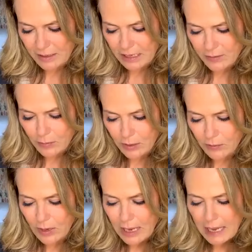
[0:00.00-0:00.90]
click everybody
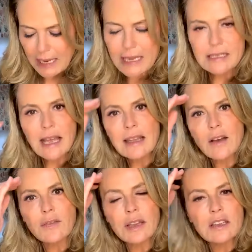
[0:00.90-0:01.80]
off. Isn't that
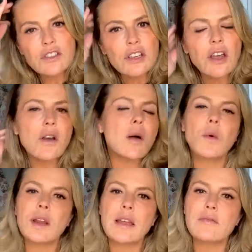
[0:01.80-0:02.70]
lovely? Do you know
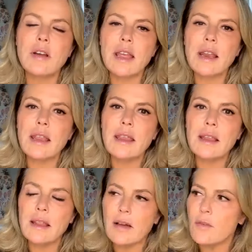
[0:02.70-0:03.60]
what I
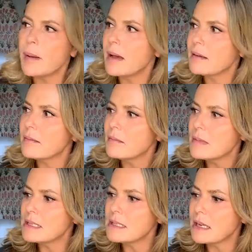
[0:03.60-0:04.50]
really love about
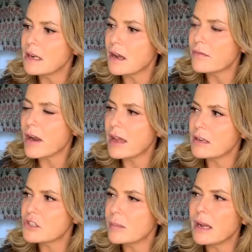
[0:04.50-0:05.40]
Misty and her
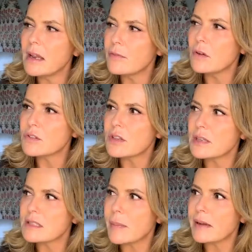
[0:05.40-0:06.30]
range? I mean, I love lots of
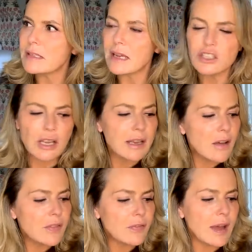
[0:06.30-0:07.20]
things about it, actually. I
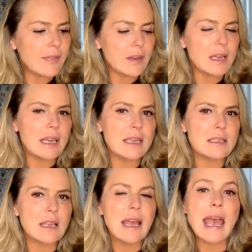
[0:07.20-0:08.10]
love the fact that it
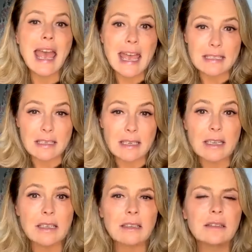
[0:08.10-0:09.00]
is
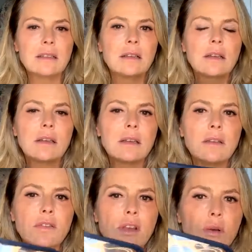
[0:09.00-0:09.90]
edited. If
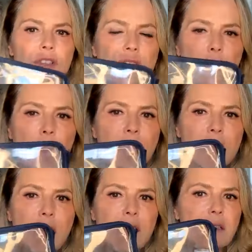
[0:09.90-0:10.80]
you go onto their
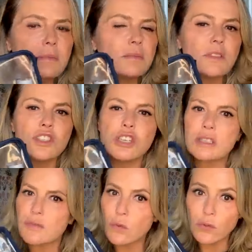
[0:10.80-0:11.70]
website, it's
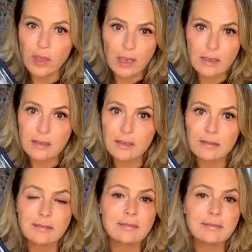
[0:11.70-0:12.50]
just four things